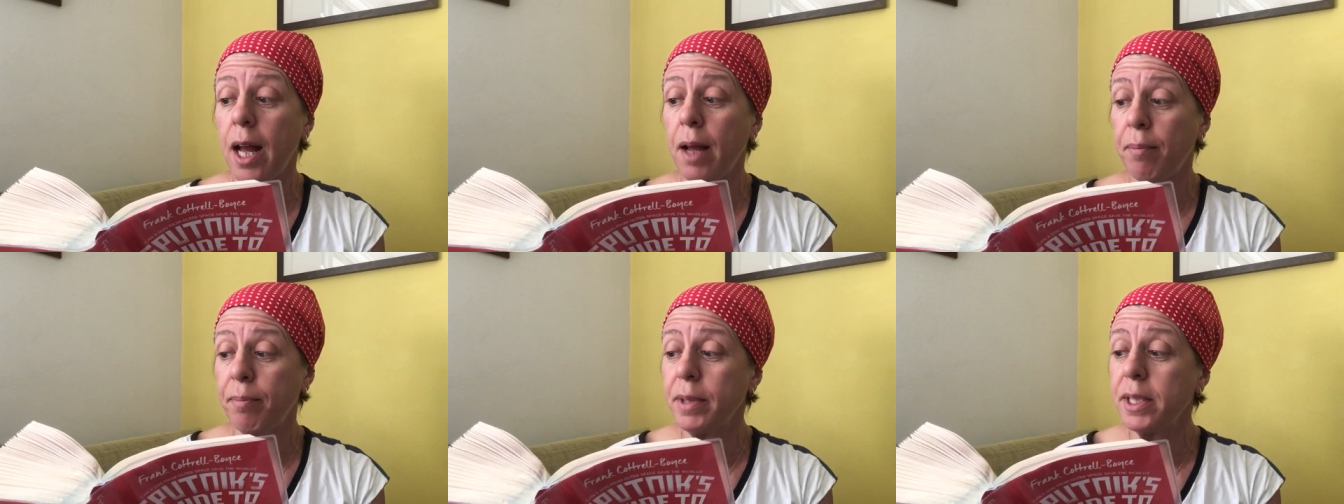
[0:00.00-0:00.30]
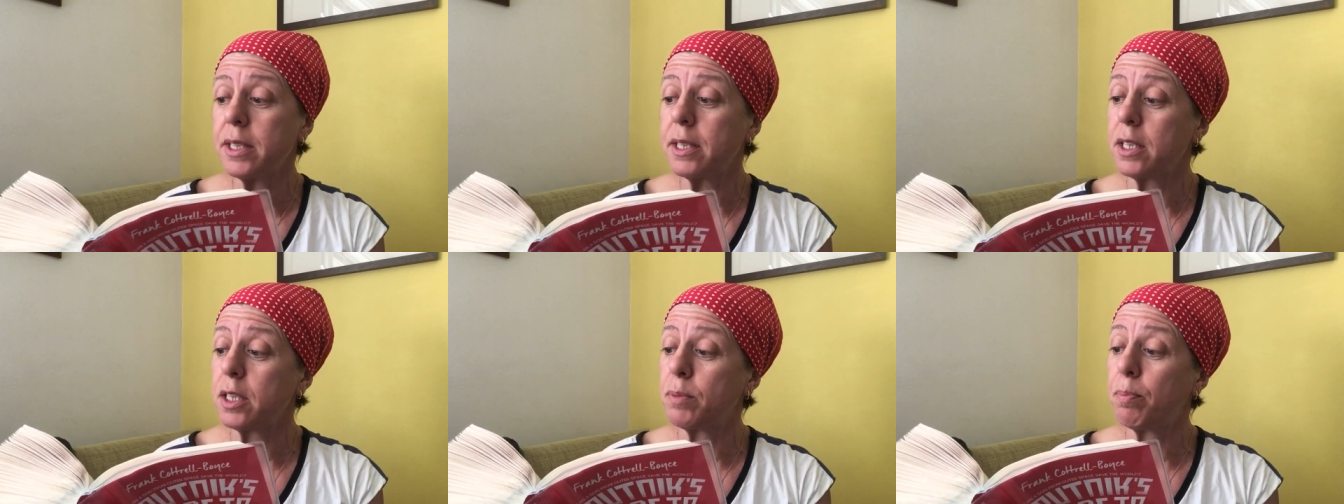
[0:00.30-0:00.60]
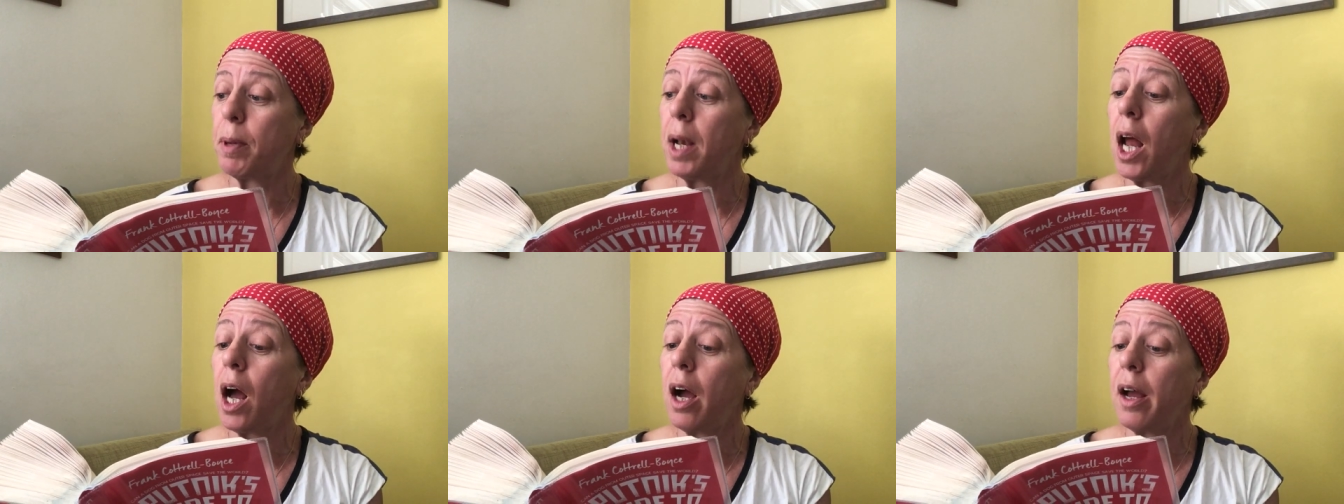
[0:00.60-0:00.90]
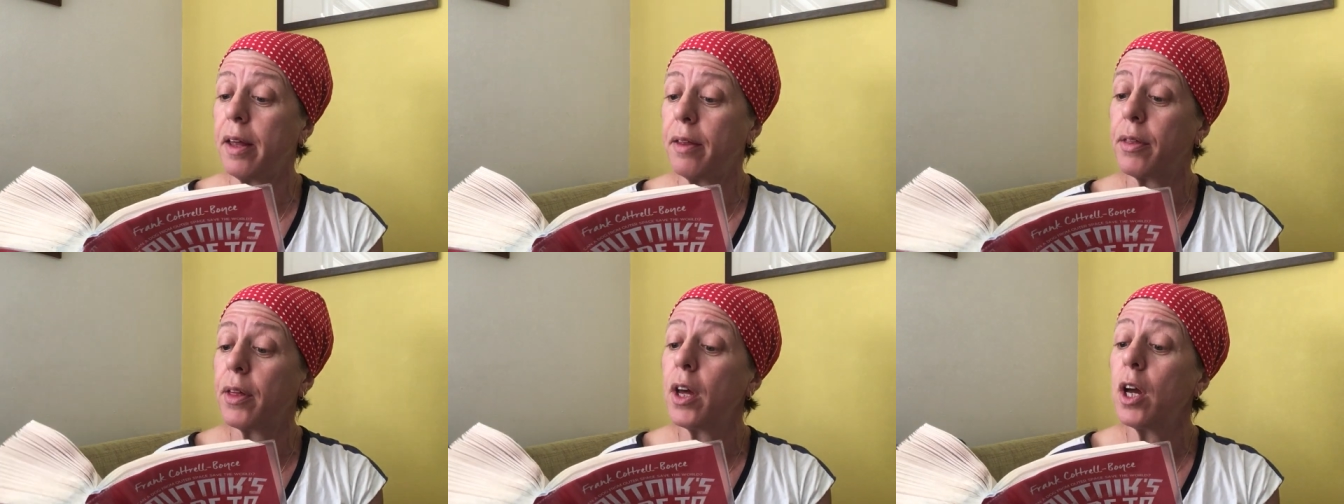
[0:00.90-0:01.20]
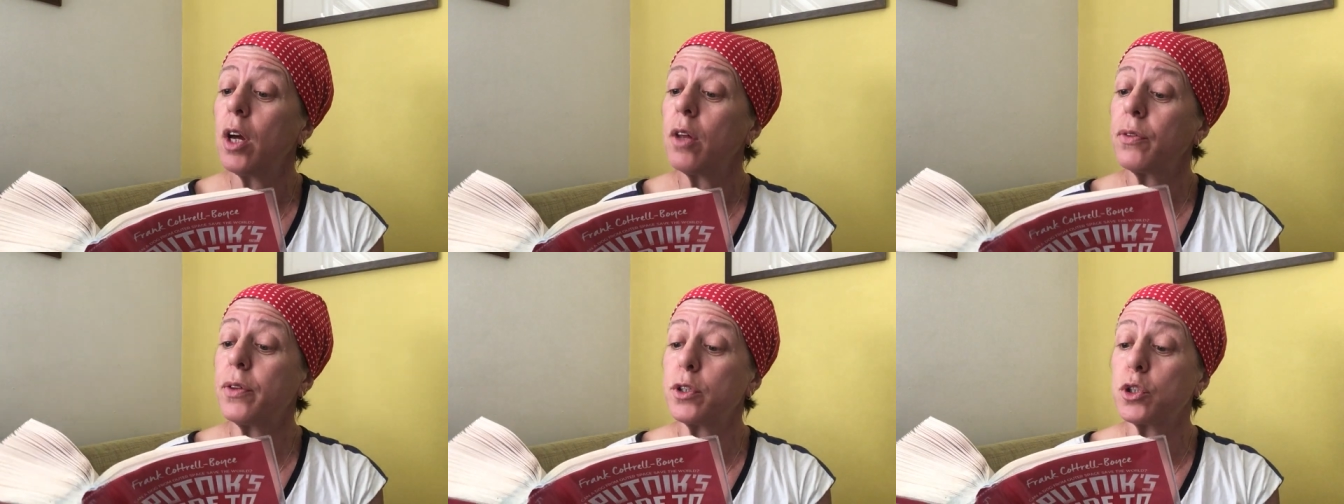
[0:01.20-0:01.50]
and Mrs. Blythe
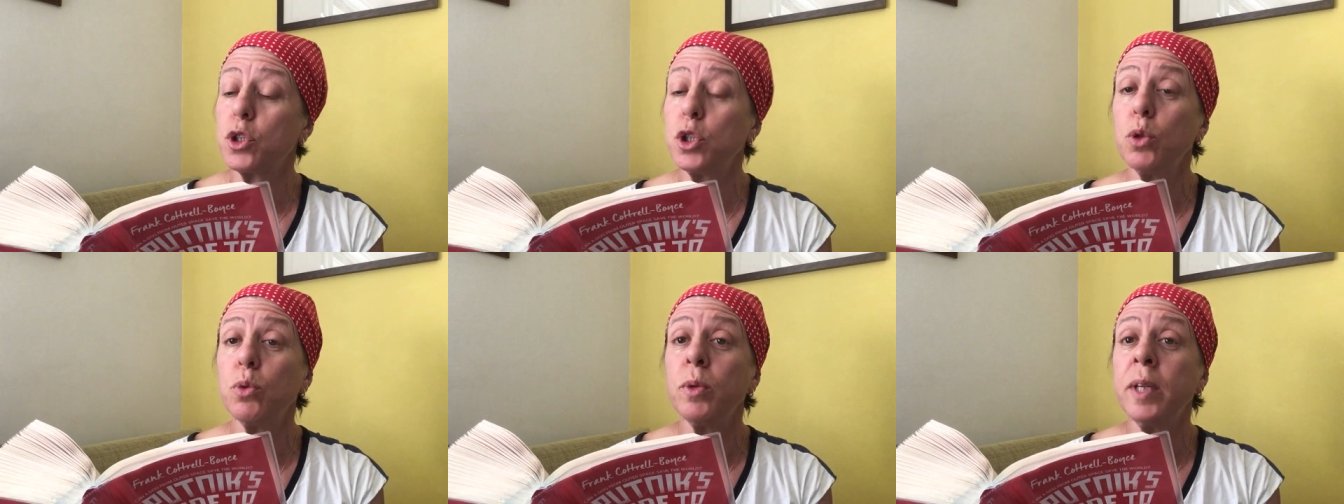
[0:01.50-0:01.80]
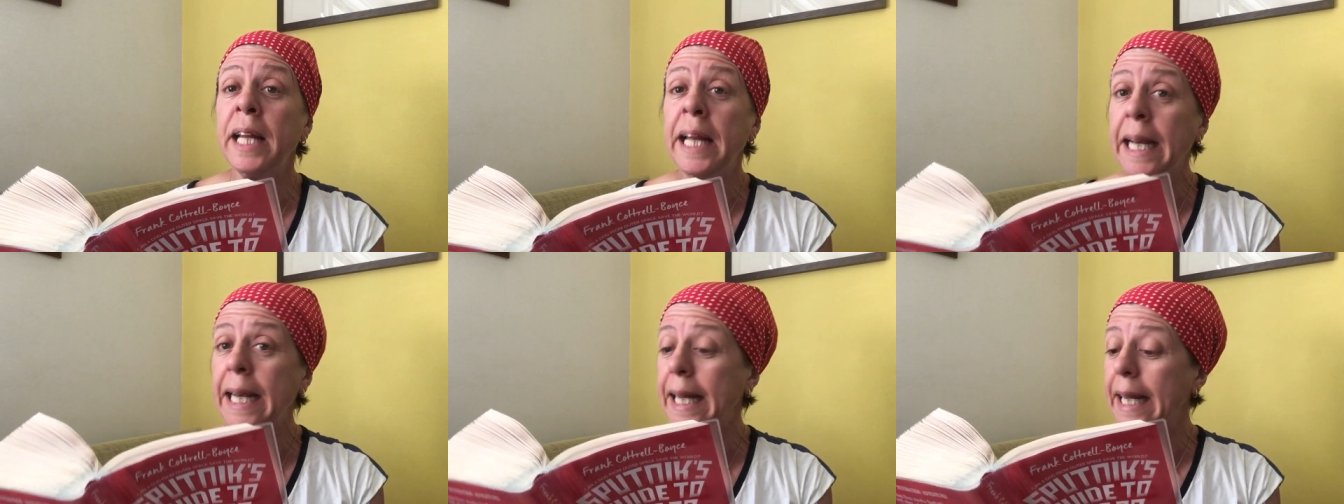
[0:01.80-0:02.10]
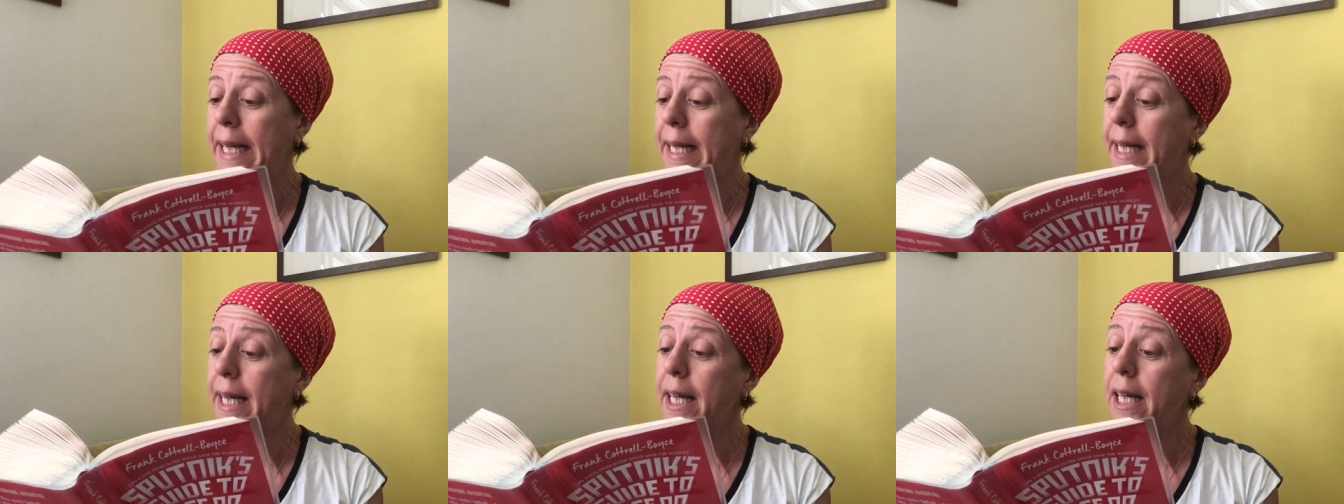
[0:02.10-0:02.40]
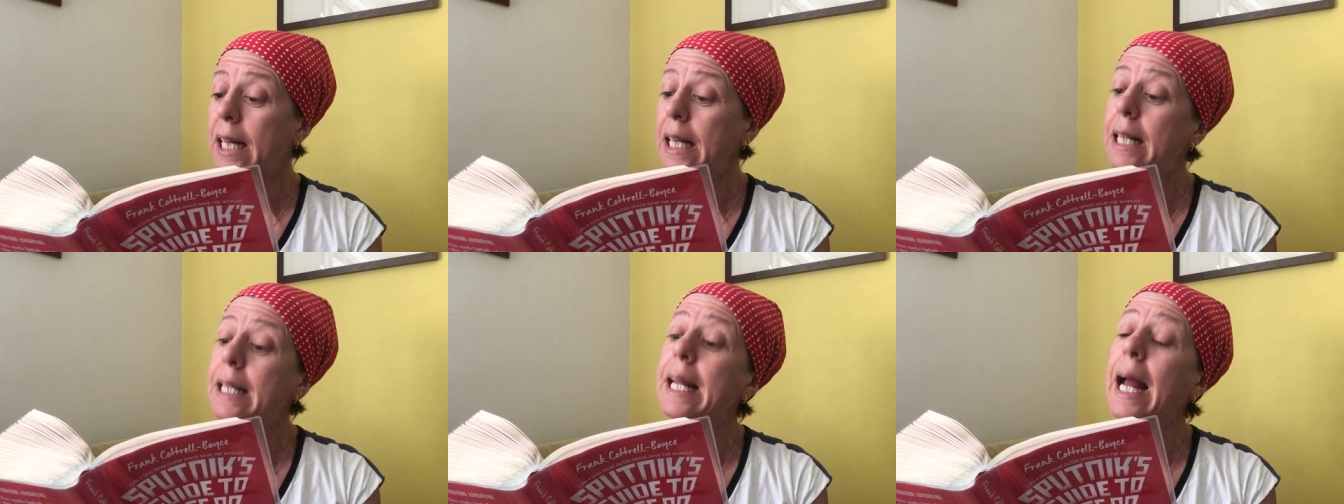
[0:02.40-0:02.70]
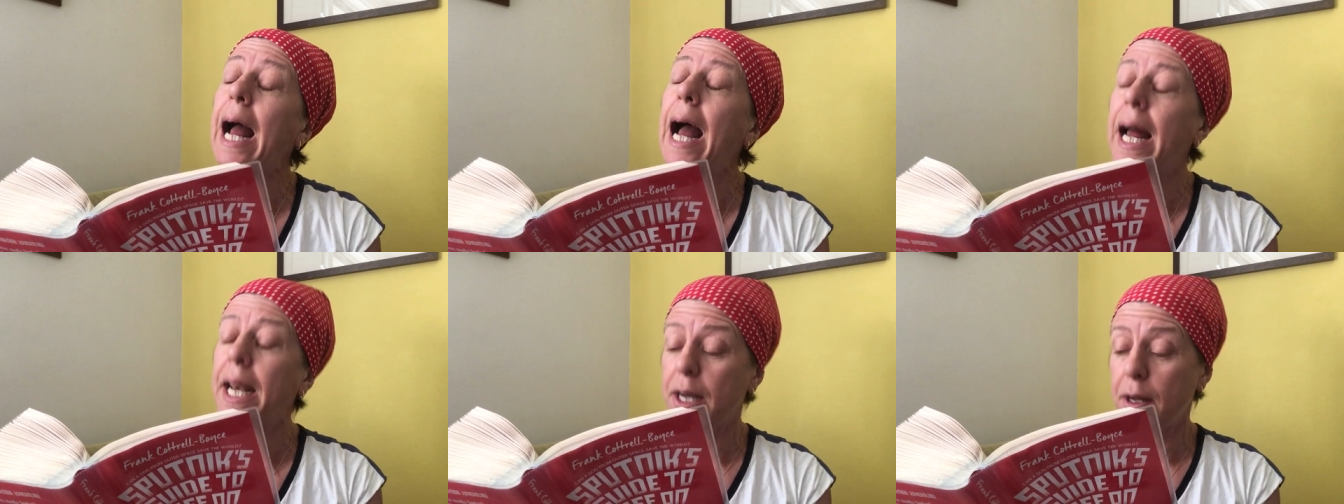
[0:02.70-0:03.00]
that you nearly killed
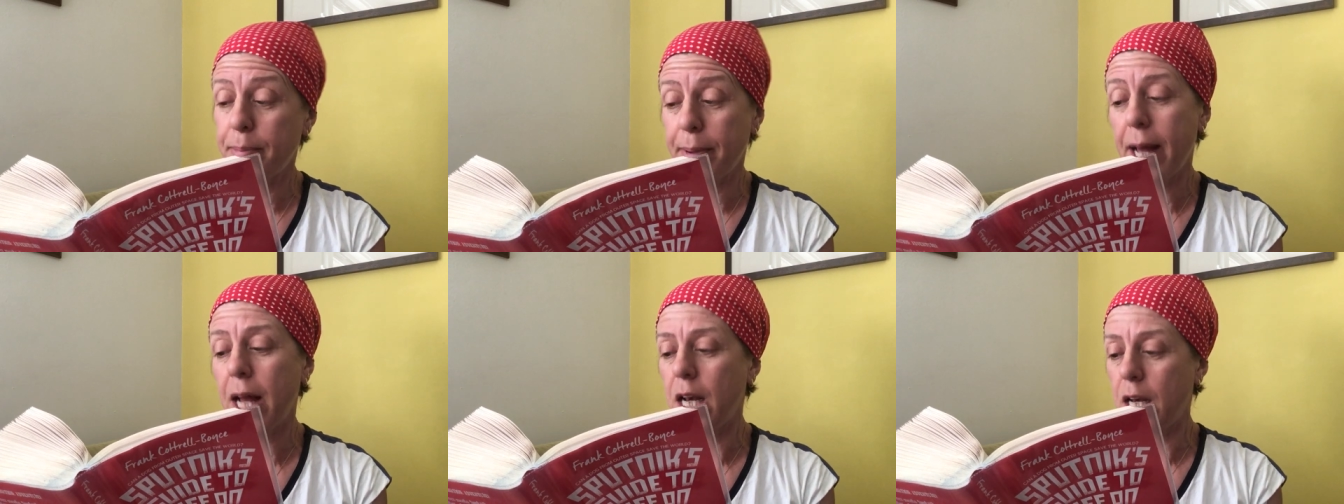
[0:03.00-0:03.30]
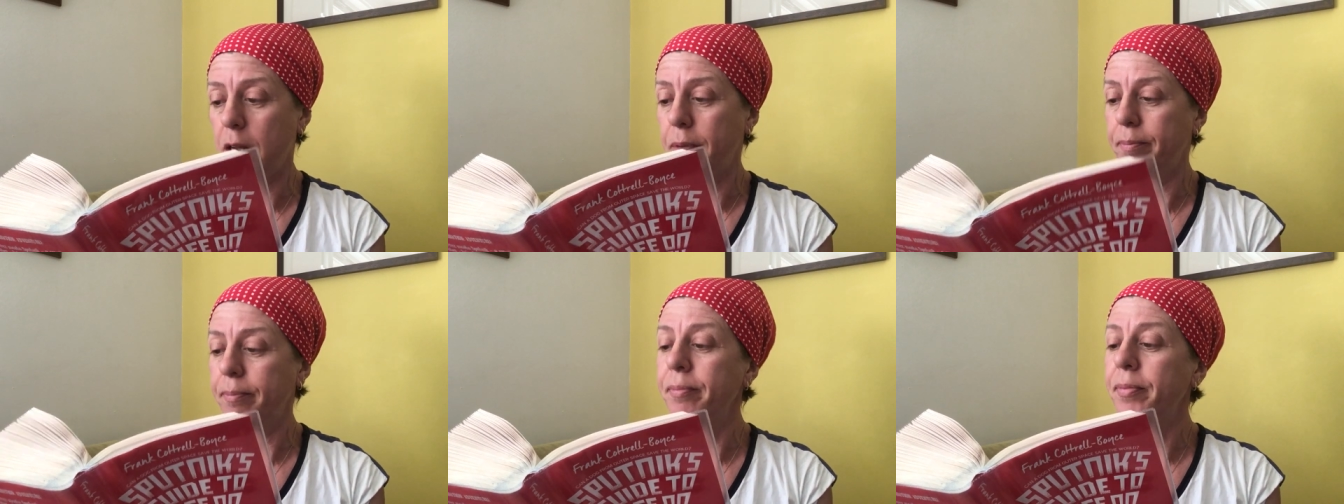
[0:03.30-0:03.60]
Annabel